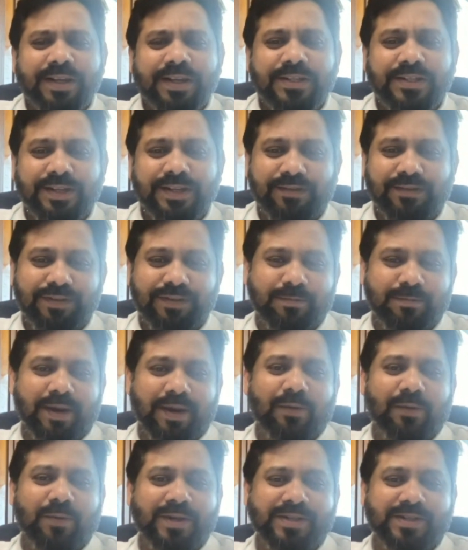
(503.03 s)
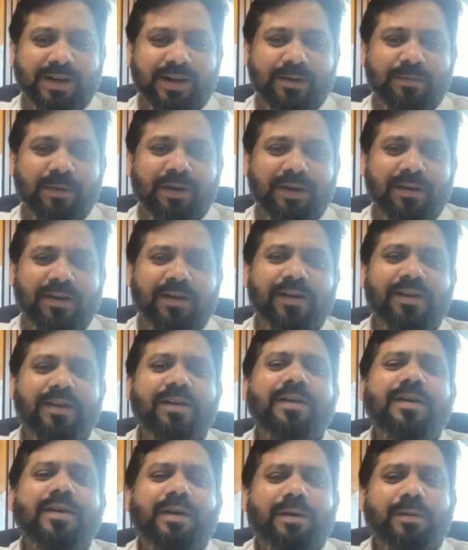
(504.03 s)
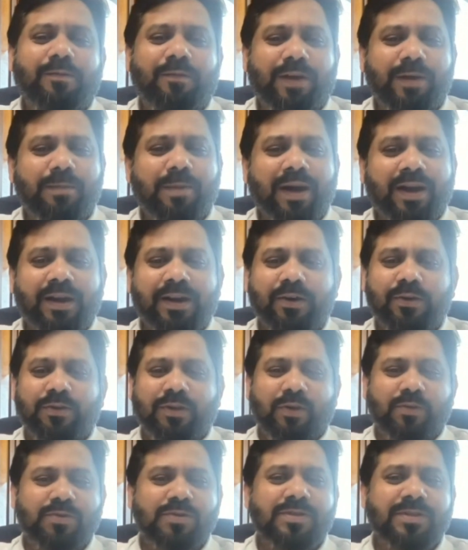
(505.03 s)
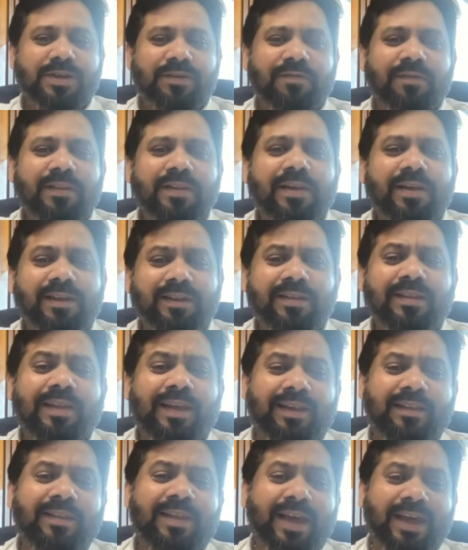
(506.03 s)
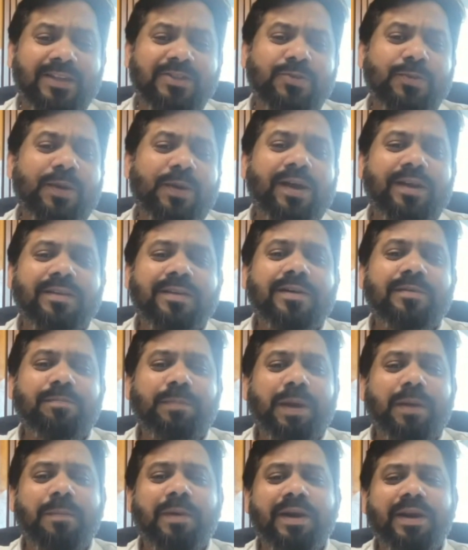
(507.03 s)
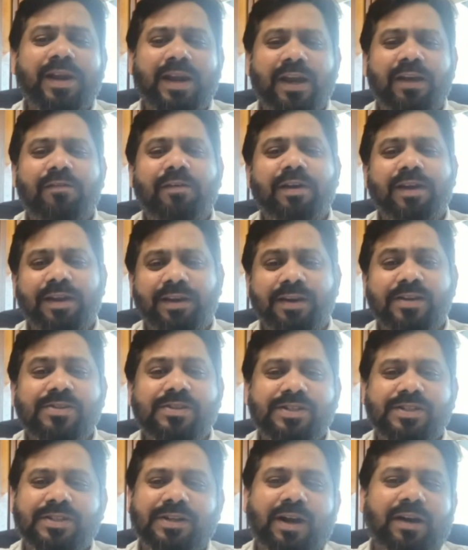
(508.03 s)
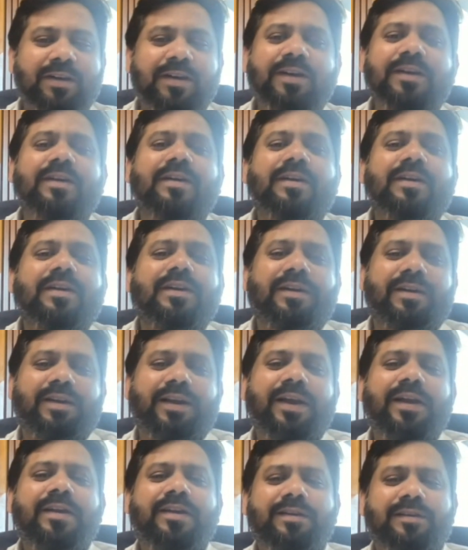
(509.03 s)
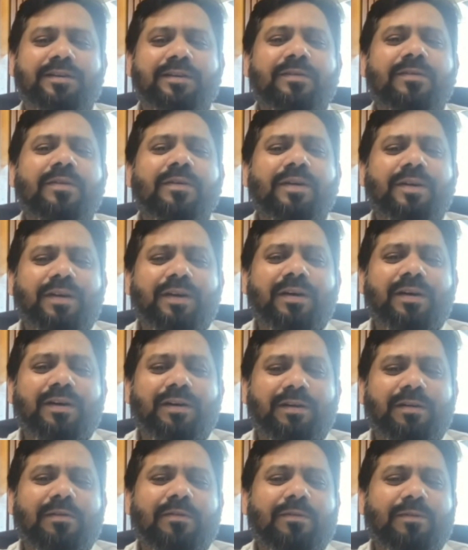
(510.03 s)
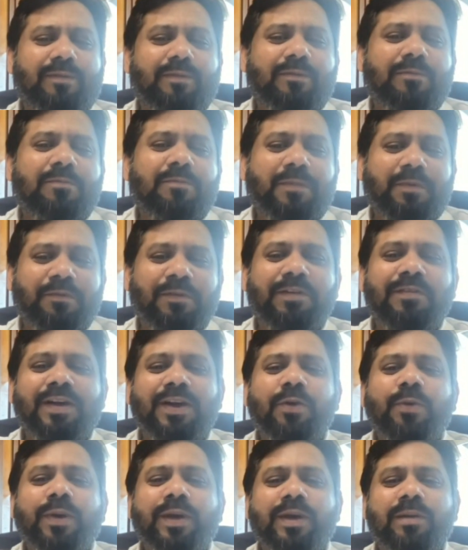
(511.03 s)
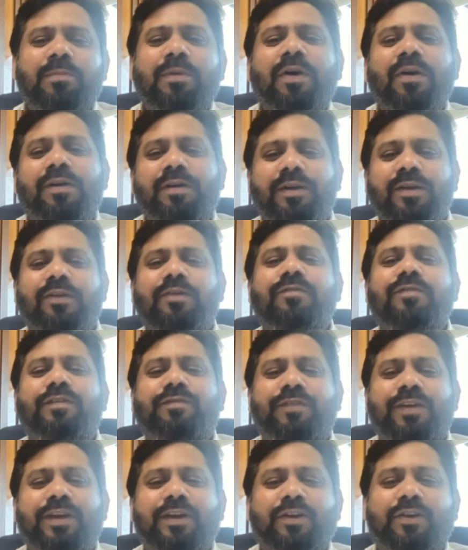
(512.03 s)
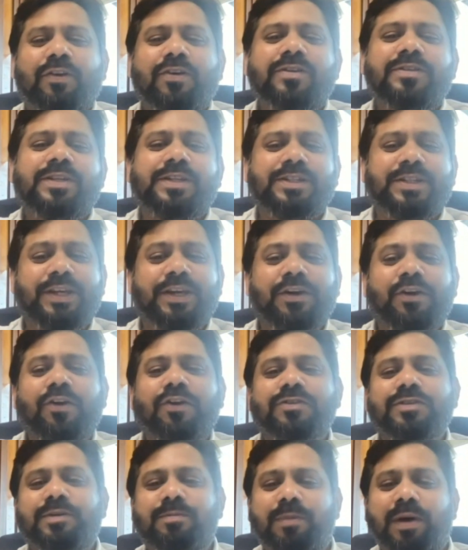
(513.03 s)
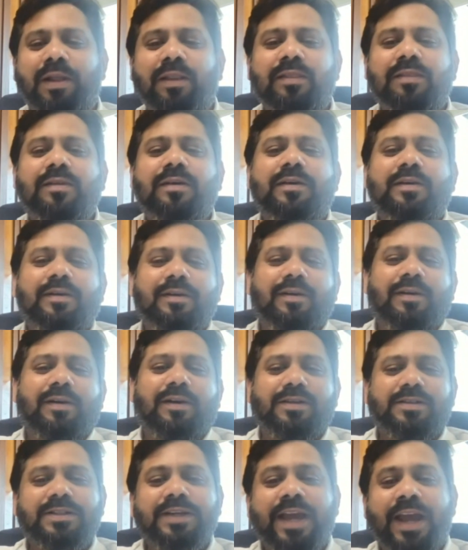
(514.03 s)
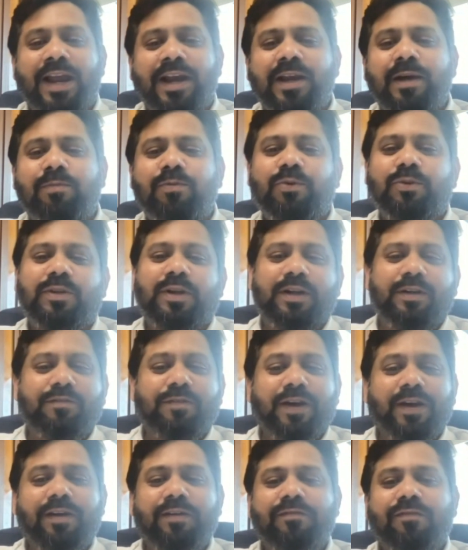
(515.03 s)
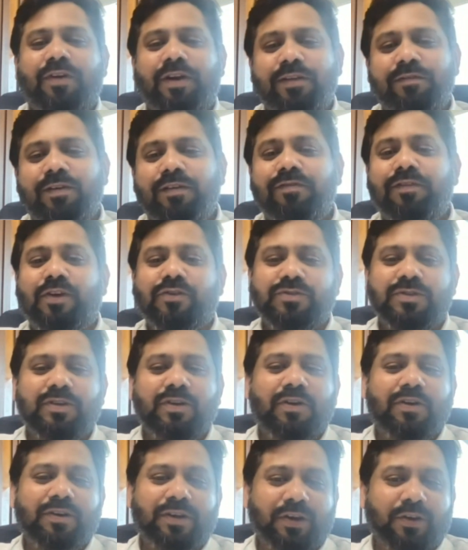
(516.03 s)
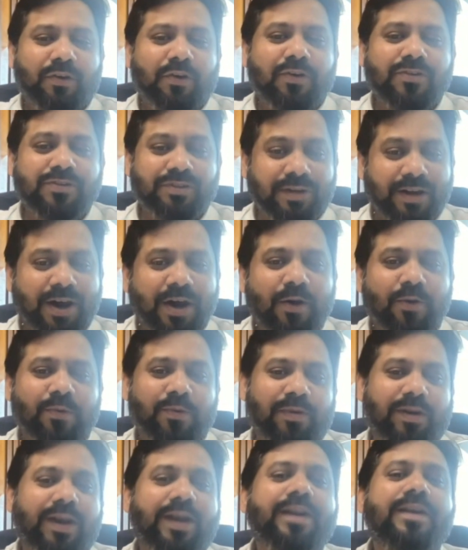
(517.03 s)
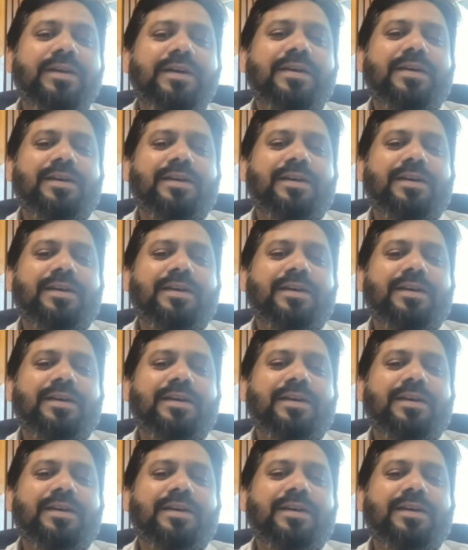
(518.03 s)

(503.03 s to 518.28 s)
in HDFC Bank when I started my career way back in 2007. That's where the payment gateway industry started, right? We were doing about 50 crores, 60 crores a month, scaled up to 45,000 odd crores now, right?